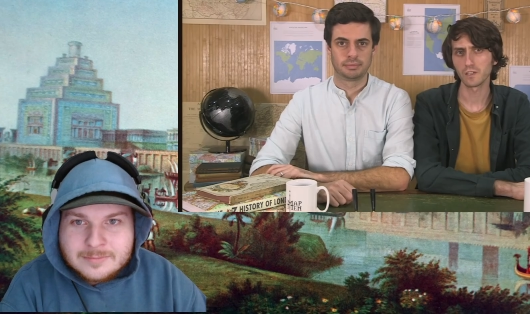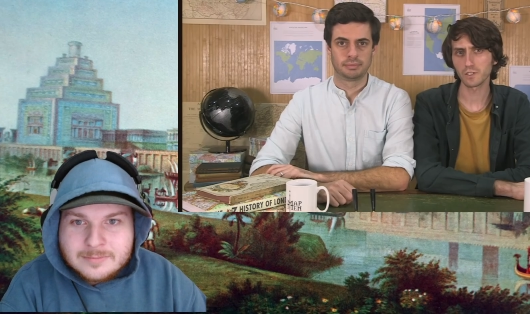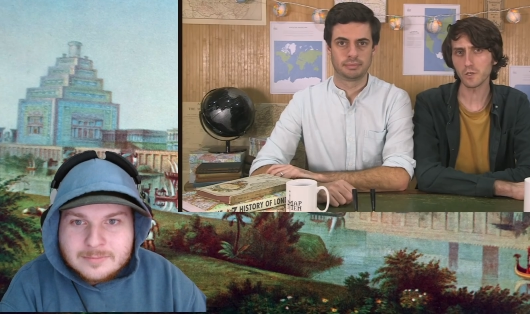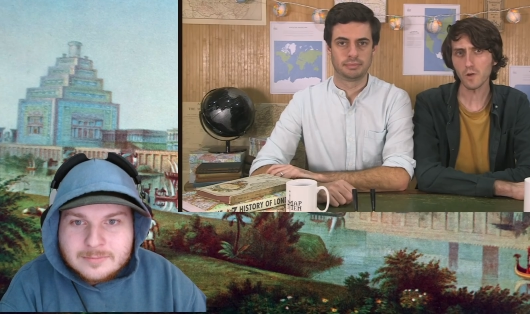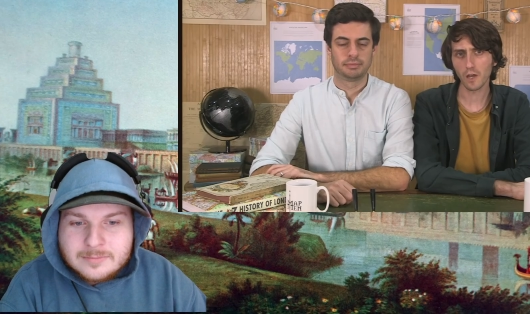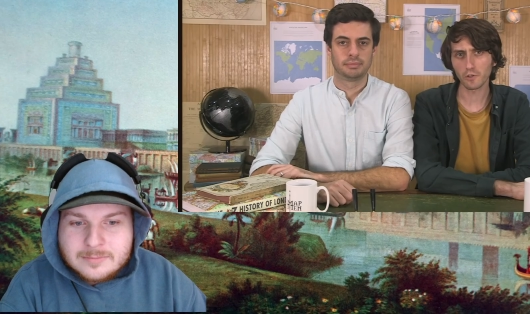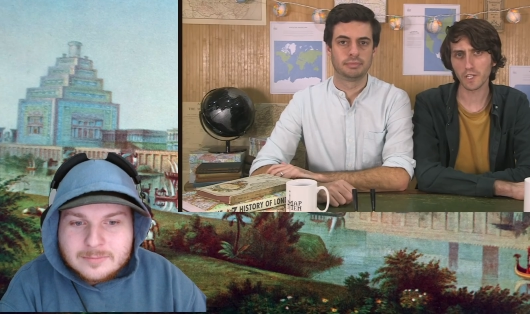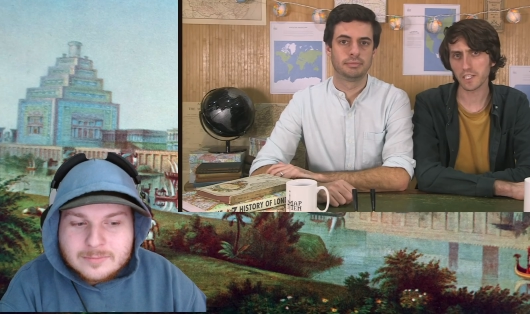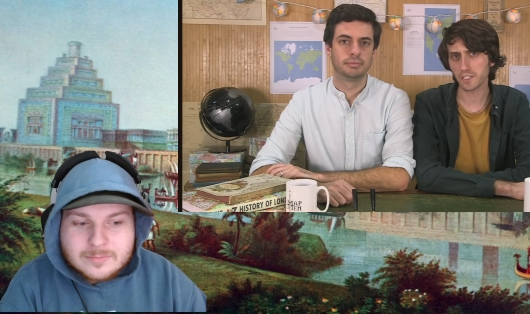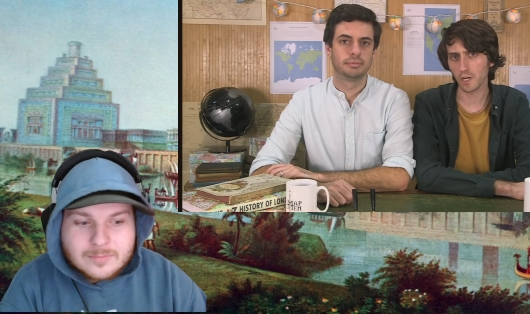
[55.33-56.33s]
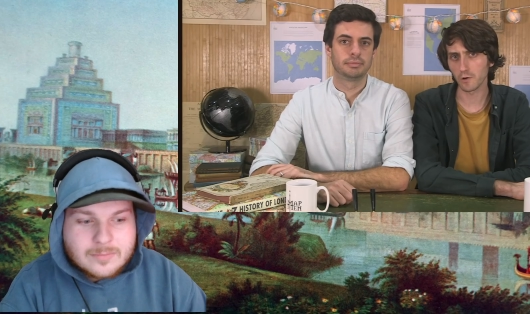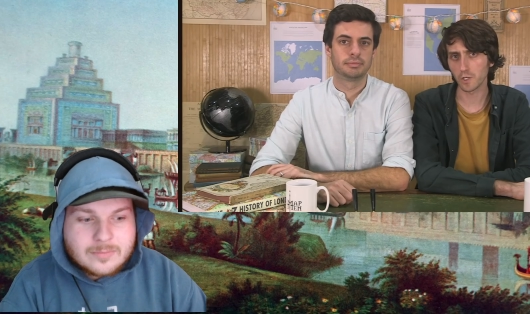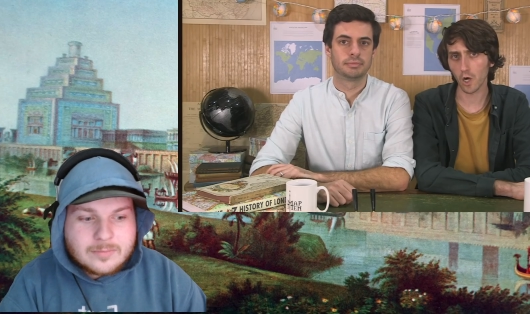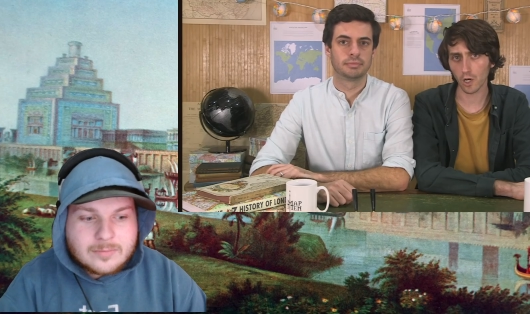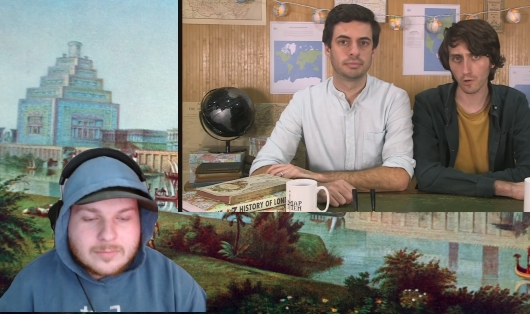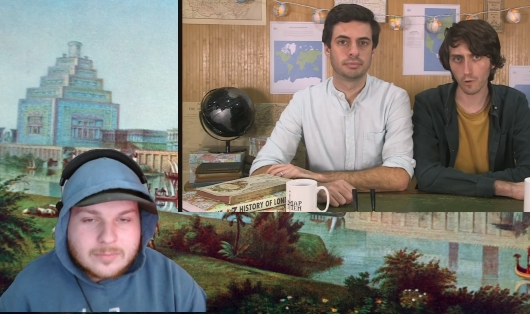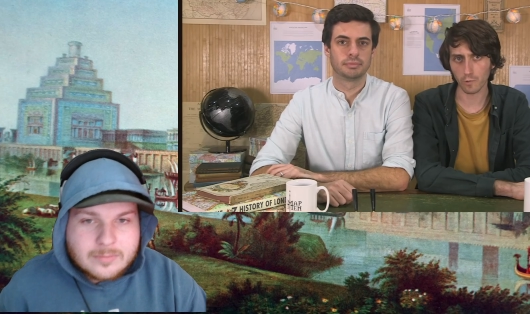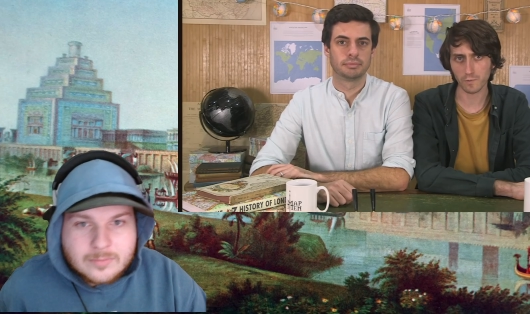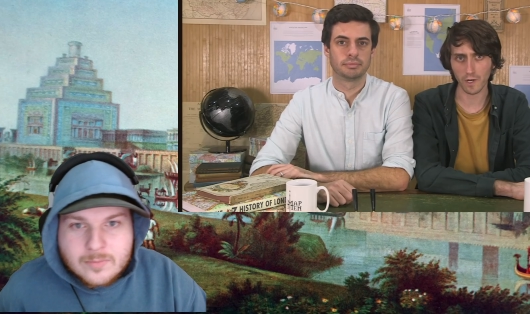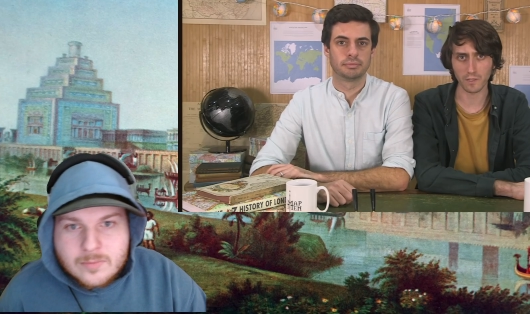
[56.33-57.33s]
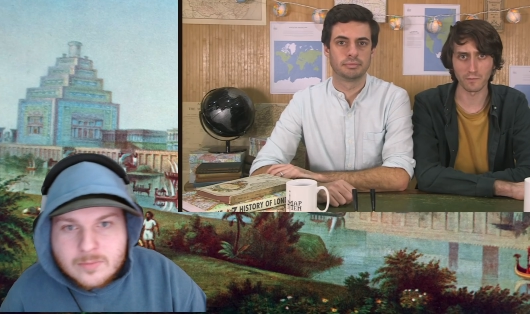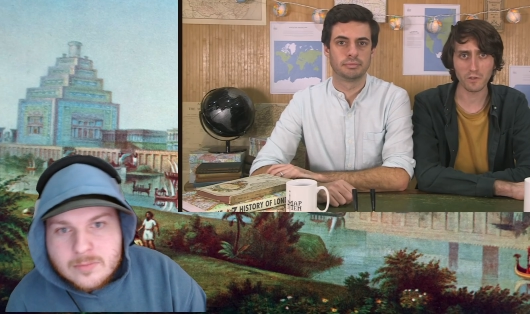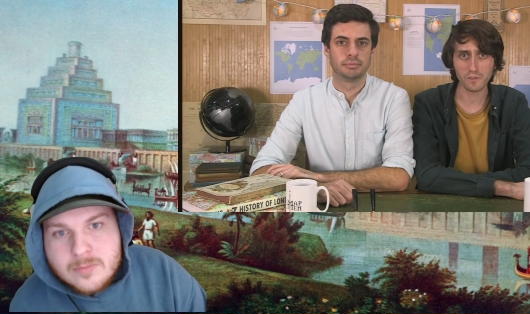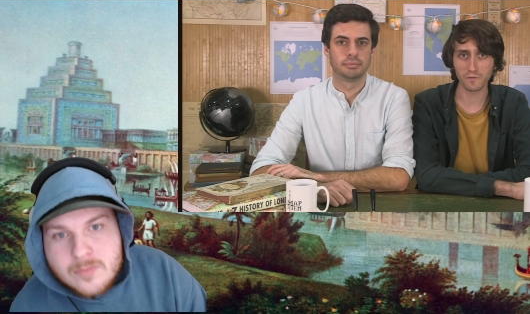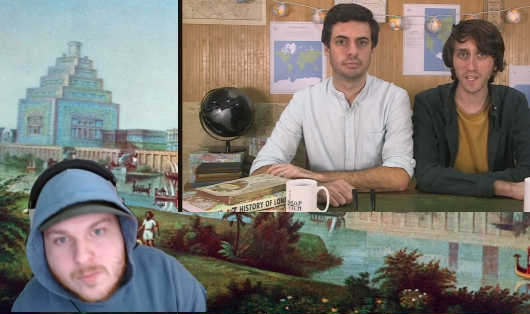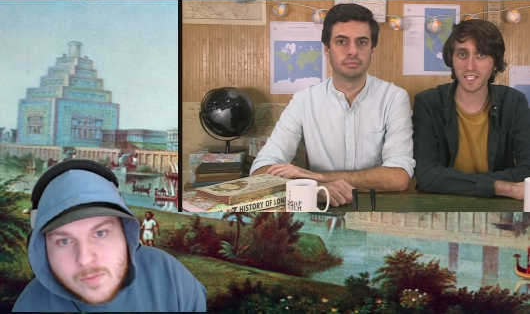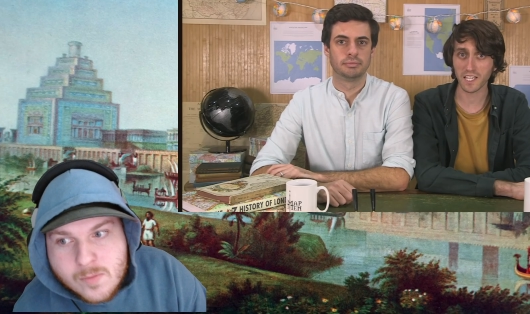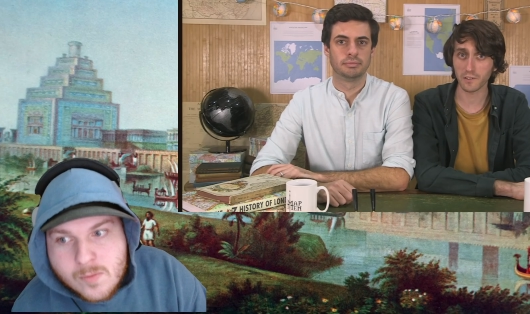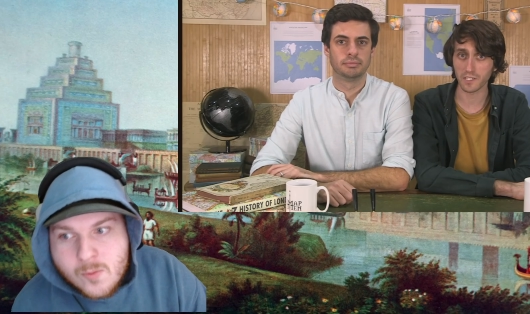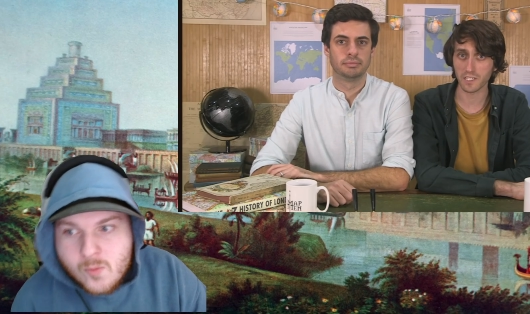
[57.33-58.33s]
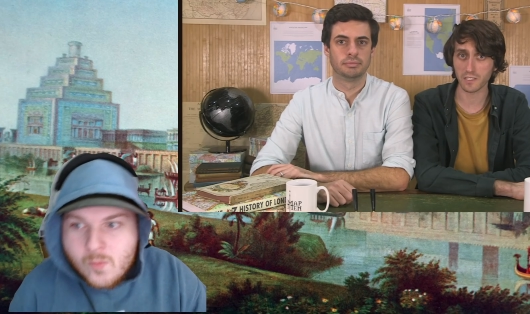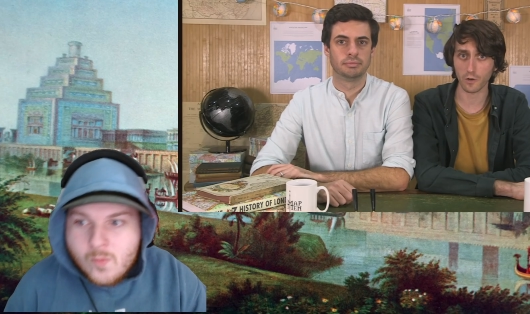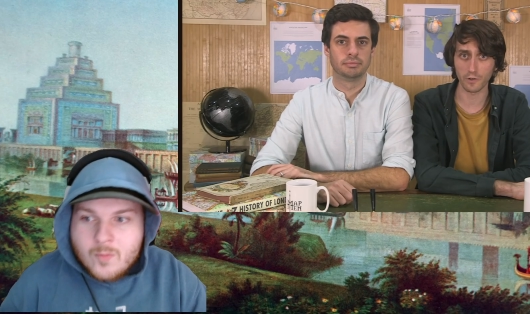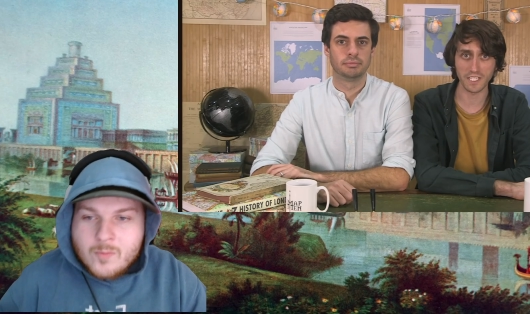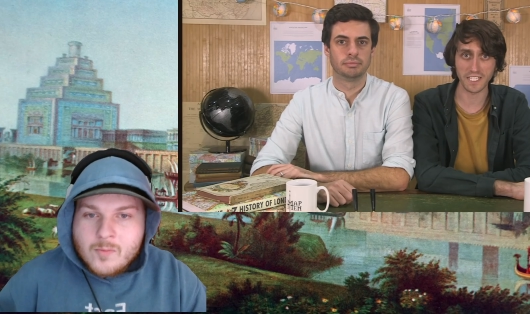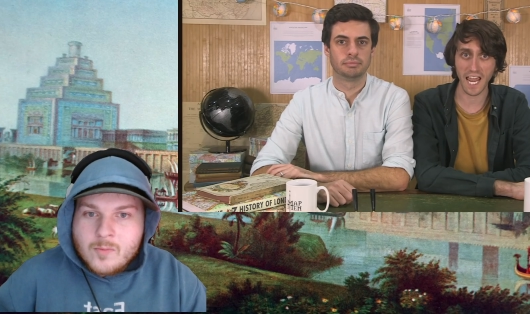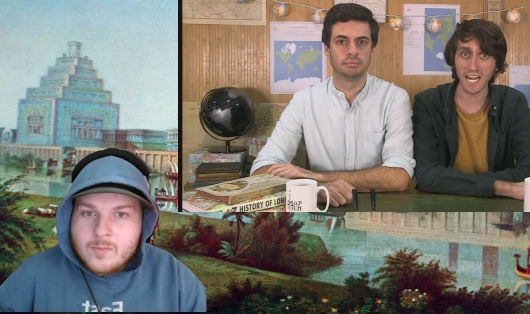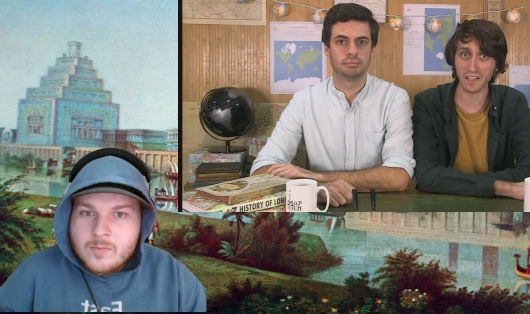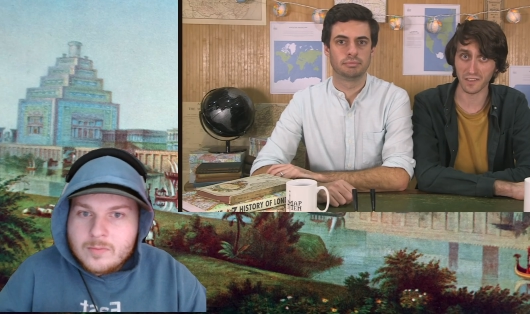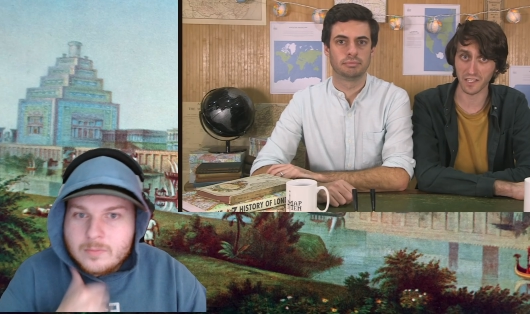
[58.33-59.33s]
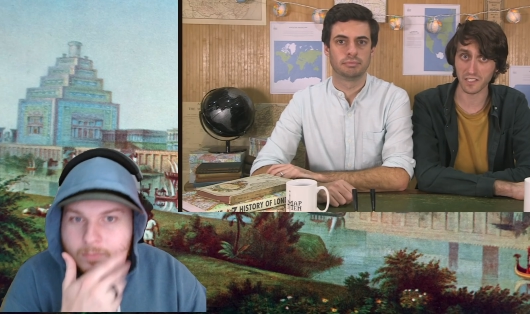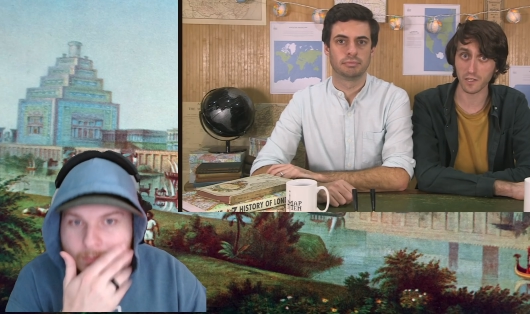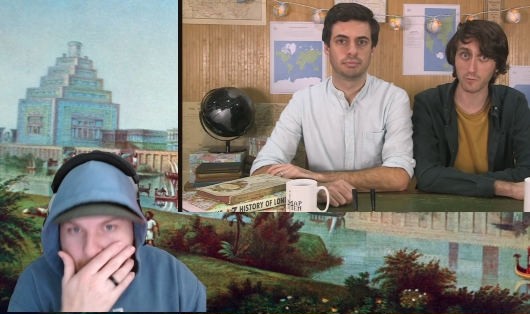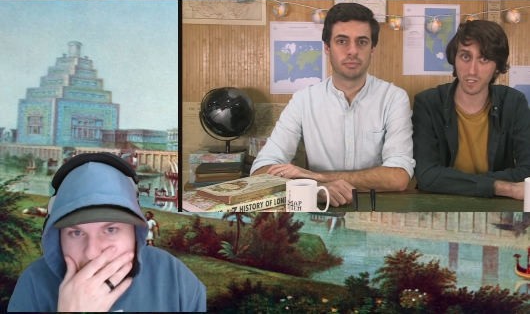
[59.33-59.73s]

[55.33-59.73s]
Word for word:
Speaker 1: two hundred years ago, cholera was one of the most feared illnesses, or indeed anythings, in the